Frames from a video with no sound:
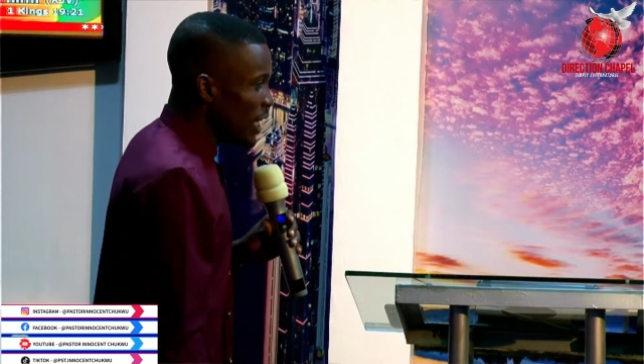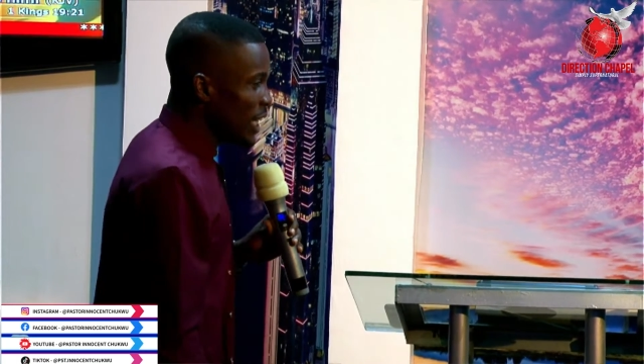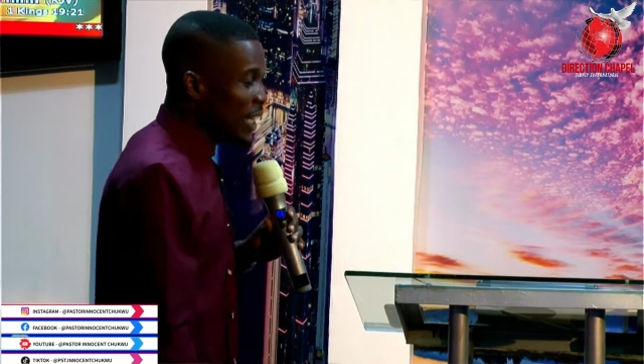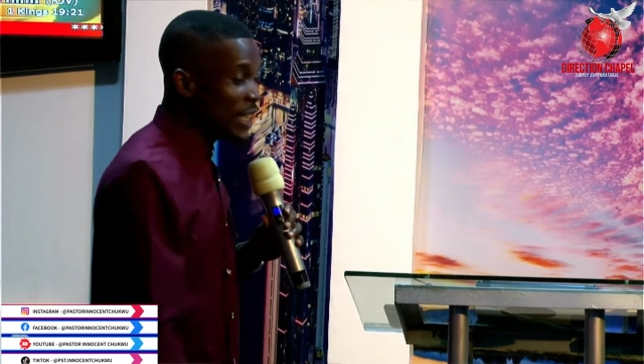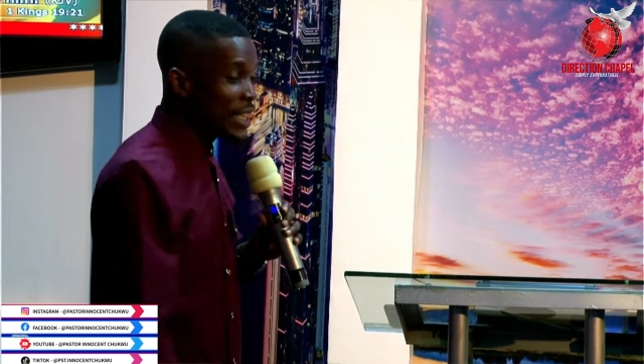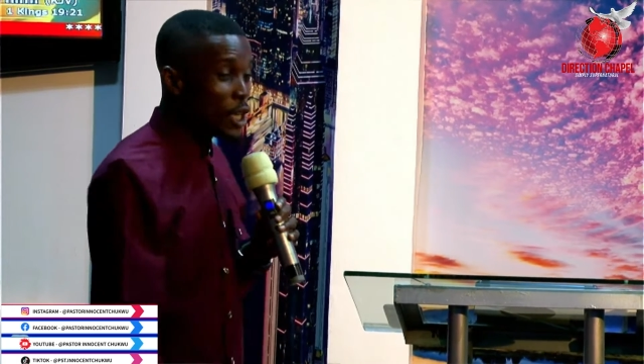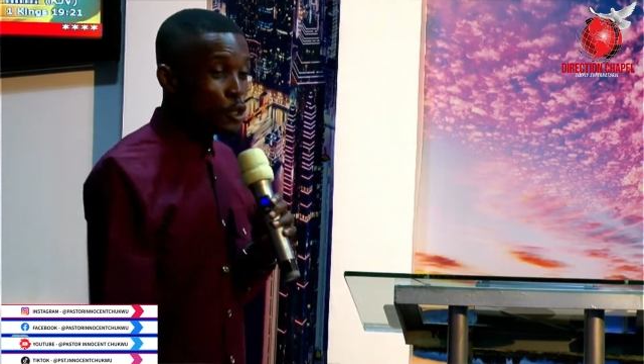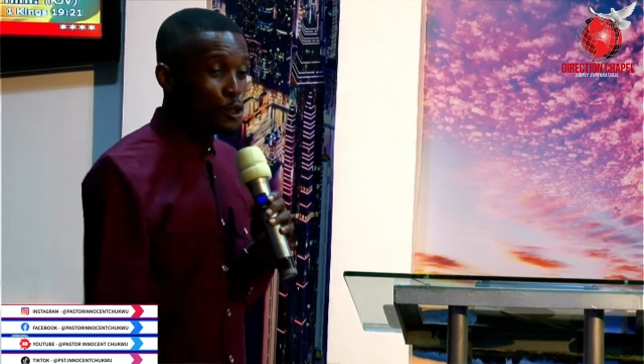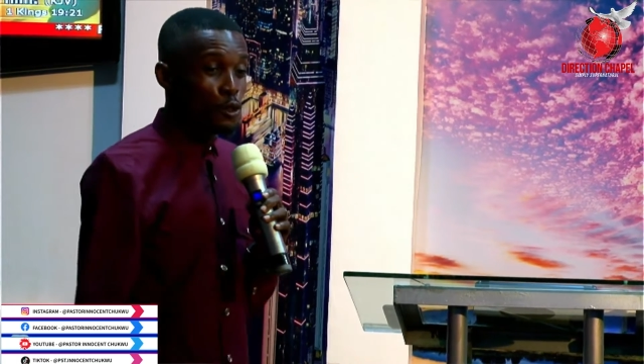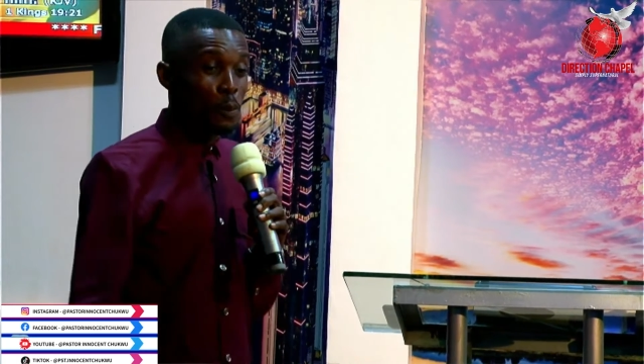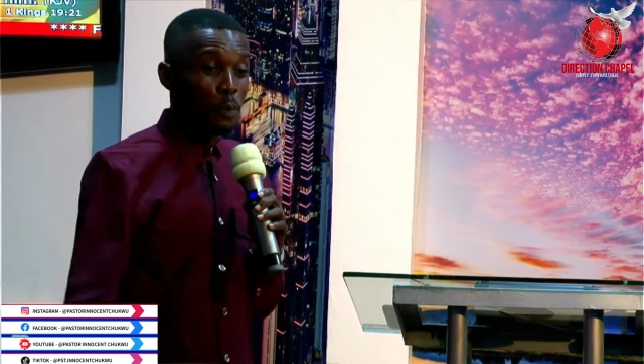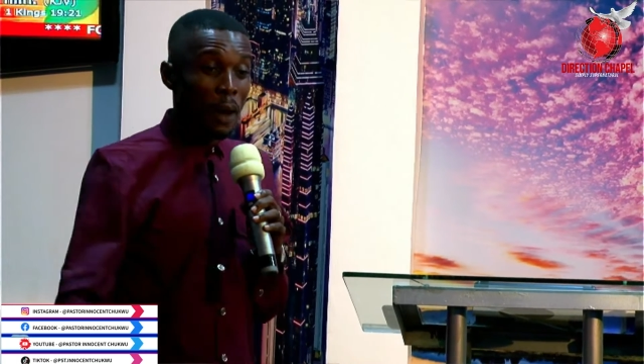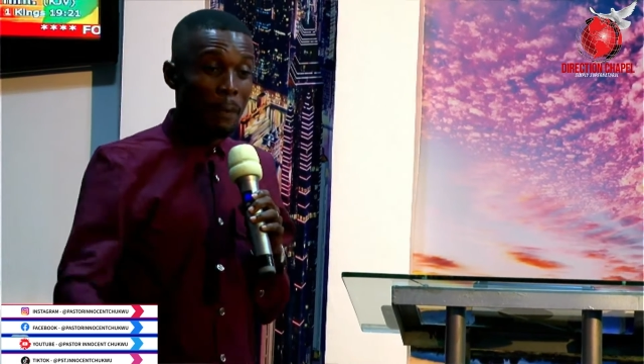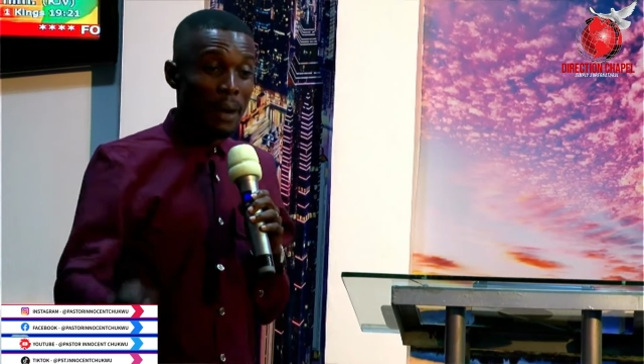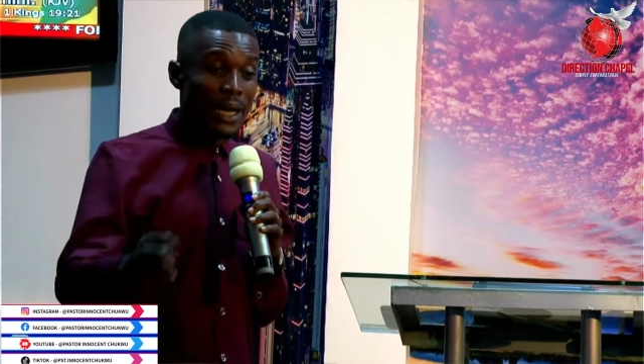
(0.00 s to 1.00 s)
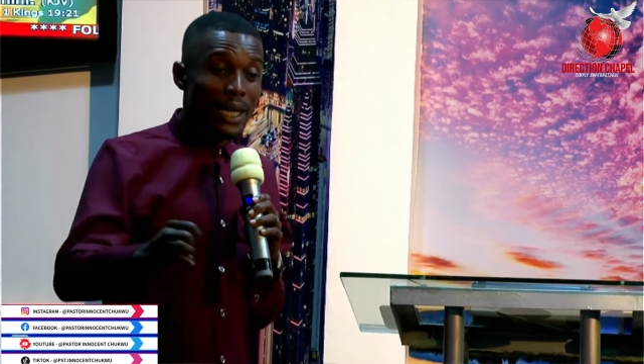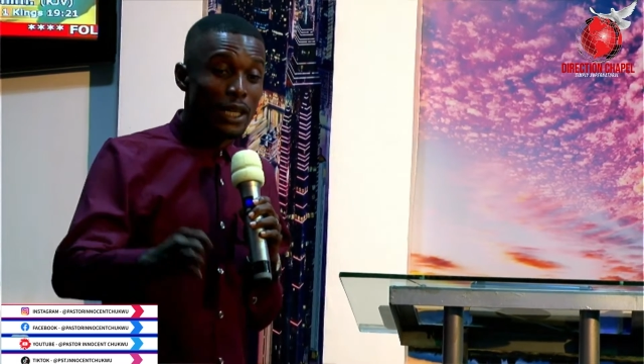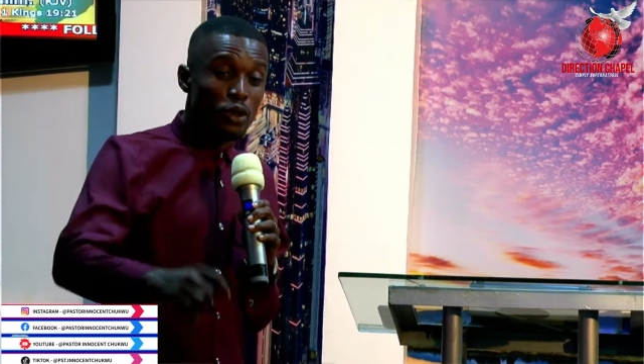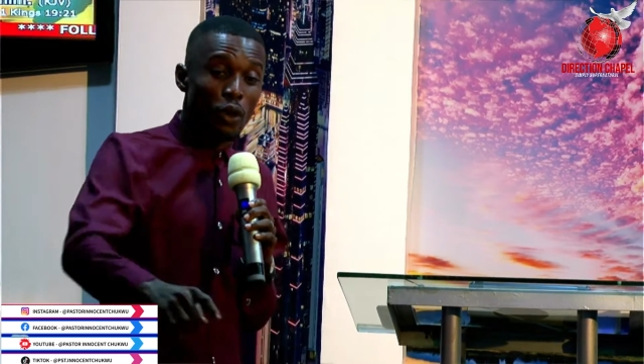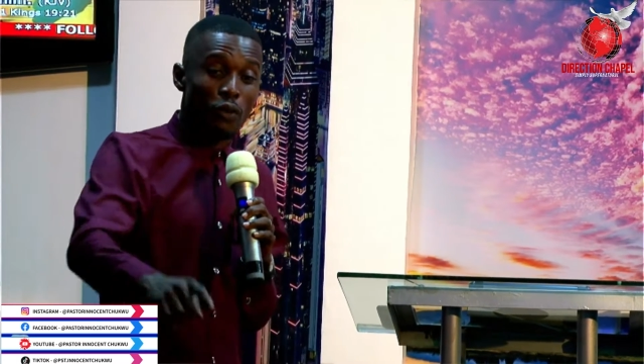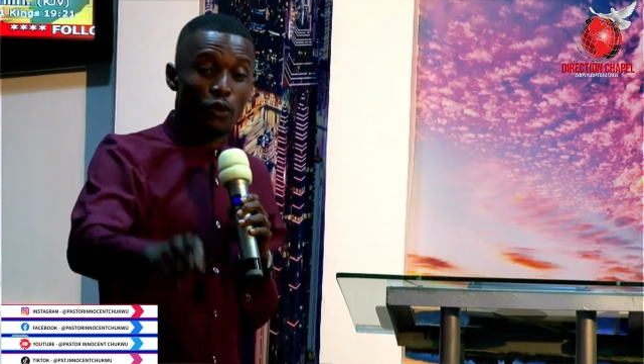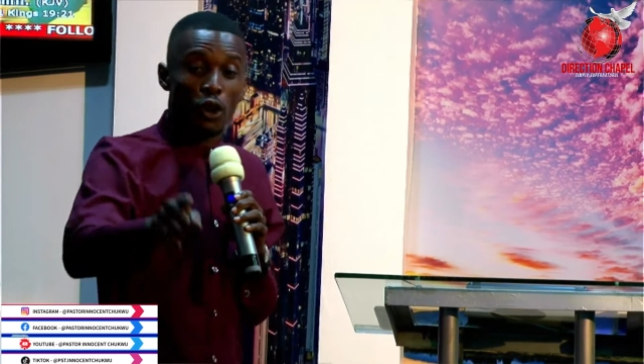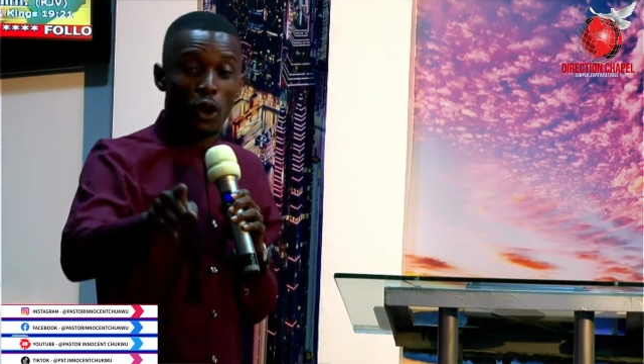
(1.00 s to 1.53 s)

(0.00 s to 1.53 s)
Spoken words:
In the supermarket of